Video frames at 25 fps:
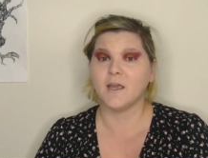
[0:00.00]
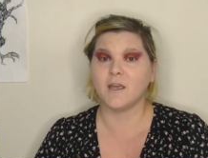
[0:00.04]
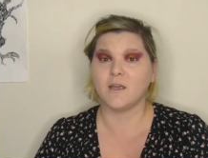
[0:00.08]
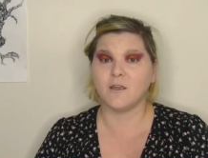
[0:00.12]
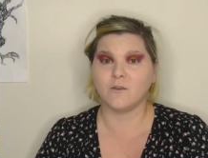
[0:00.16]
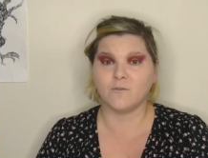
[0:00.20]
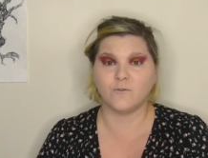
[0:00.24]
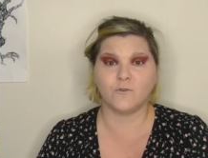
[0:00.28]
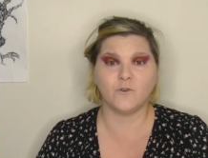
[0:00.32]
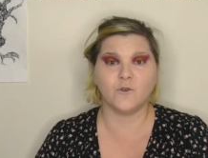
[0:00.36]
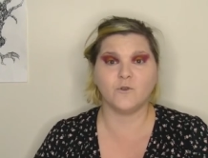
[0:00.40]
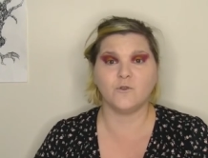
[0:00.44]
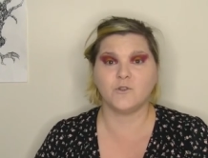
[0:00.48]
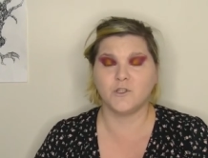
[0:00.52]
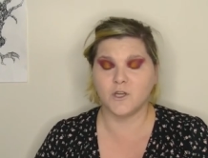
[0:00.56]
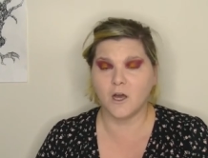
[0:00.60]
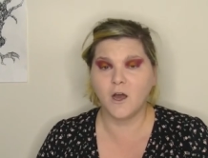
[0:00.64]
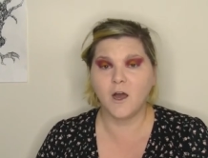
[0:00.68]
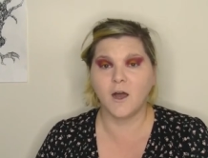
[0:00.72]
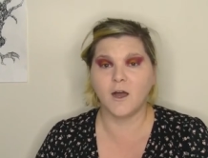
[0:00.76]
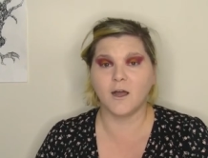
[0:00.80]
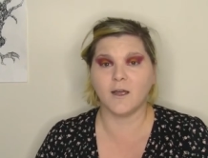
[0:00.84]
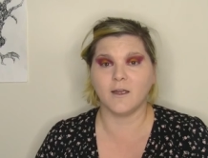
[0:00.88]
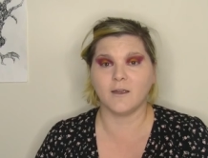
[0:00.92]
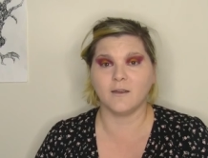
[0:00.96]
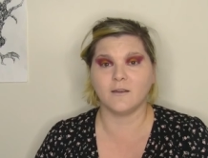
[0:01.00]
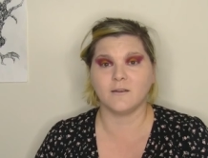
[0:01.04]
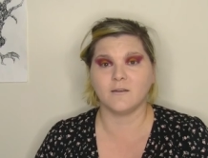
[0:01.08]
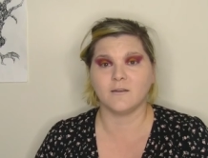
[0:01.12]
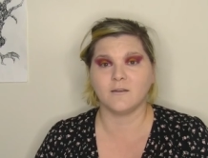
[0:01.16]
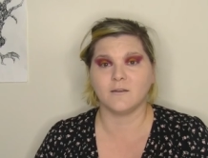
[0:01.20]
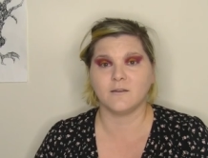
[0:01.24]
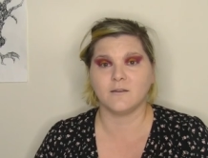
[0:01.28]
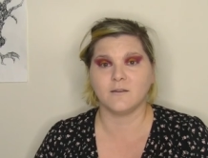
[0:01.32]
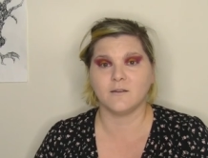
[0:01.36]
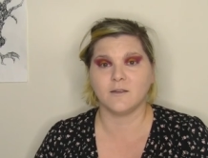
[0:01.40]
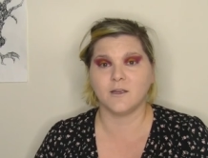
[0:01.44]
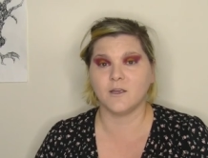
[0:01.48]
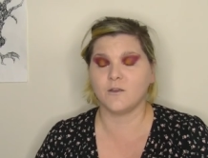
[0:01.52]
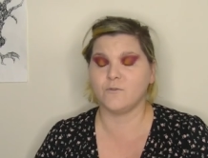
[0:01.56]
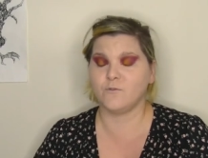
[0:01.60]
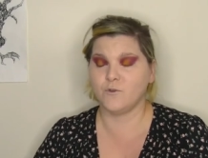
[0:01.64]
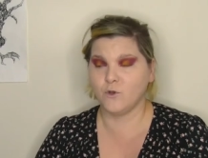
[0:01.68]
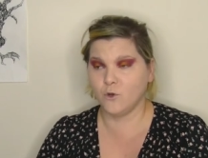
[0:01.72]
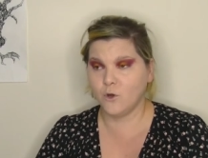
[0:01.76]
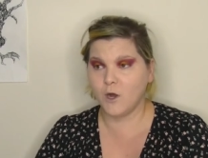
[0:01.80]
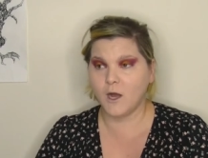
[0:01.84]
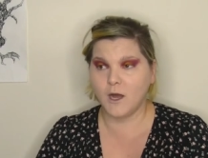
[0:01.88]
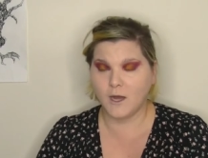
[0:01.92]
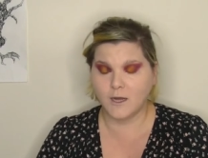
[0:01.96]
if you die if
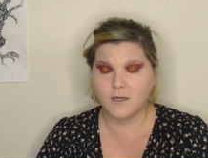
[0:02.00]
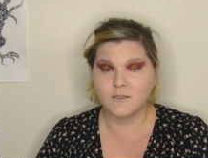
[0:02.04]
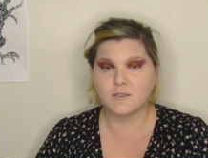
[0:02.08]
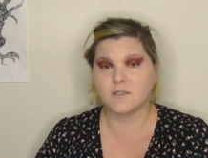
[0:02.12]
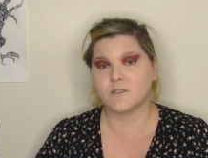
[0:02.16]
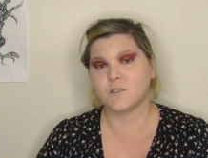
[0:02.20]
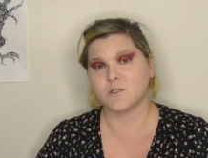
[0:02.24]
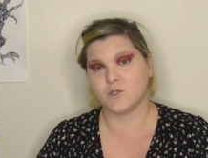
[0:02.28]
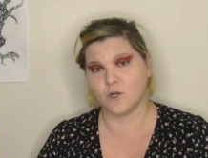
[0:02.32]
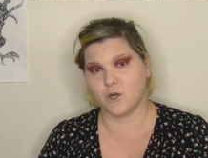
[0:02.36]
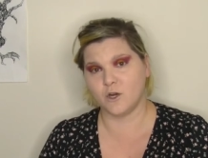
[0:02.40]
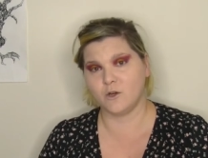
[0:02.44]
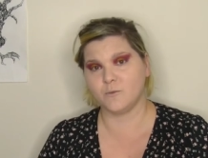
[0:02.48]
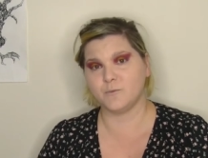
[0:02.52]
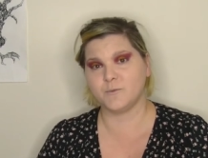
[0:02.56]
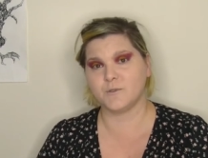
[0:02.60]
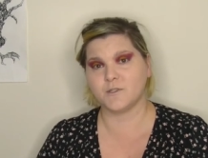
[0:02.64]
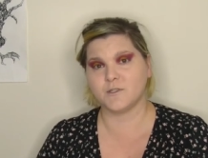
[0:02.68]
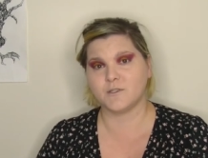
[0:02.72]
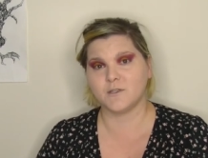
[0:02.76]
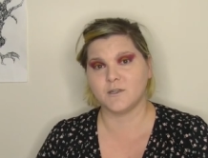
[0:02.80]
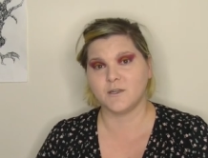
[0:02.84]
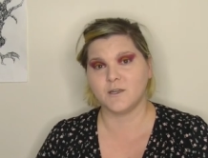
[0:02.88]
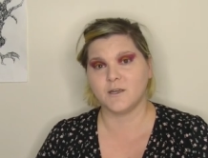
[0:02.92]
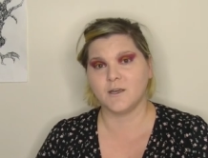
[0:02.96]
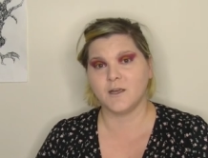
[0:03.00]
your heart stops